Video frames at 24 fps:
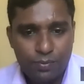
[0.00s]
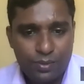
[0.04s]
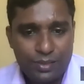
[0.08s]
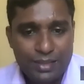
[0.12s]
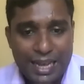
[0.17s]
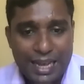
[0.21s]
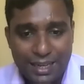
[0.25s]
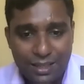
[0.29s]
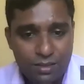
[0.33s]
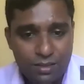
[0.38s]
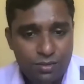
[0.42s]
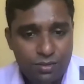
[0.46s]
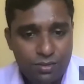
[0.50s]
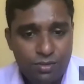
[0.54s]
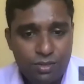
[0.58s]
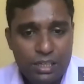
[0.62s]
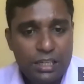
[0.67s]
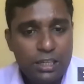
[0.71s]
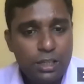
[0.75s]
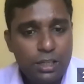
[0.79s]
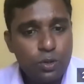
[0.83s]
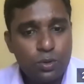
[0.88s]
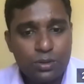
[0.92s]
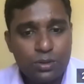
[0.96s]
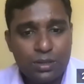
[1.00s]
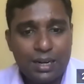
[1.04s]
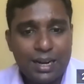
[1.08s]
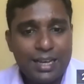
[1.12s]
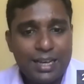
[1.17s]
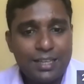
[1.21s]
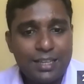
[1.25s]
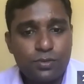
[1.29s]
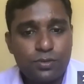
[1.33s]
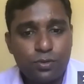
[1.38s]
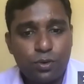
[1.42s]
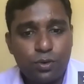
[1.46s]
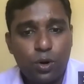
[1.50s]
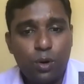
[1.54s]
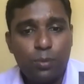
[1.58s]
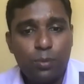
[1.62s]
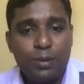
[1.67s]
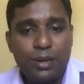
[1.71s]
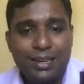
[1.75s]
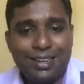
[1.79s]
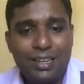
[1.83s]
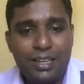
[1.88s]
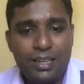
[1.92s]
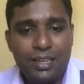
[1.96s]
That will neutralize 4
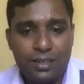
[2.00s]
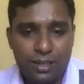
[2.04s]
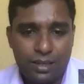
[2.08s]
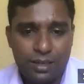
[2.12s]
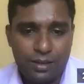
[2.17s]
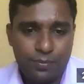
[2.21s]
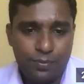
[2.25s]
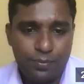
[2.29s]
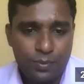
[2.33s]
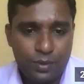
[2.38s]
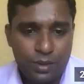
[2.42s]
milliliter.